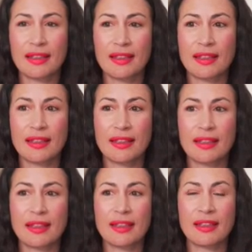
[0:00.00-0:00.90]

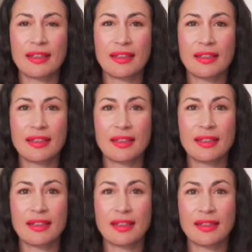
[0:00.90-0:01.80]

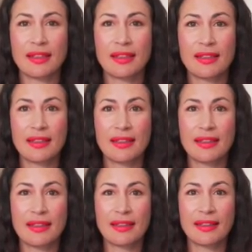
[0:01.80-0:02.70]
No words are spoken by the person on screen.